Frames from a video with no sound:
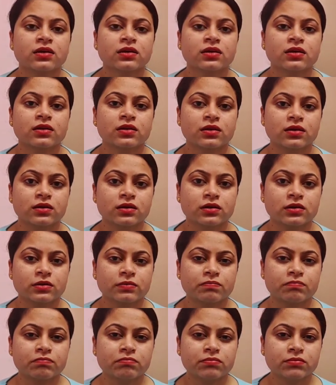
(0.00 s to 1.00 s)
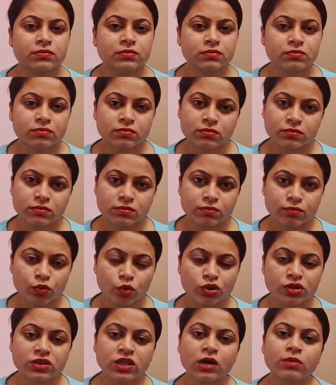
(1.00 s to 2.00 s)

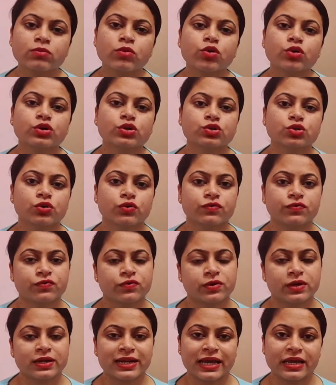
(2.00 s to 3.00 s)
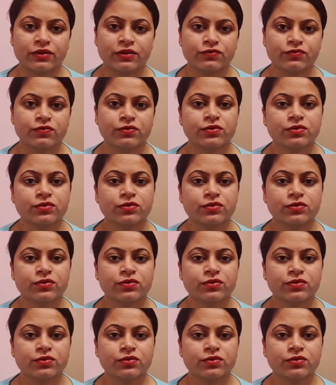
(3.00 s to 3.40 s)
both the modes of life,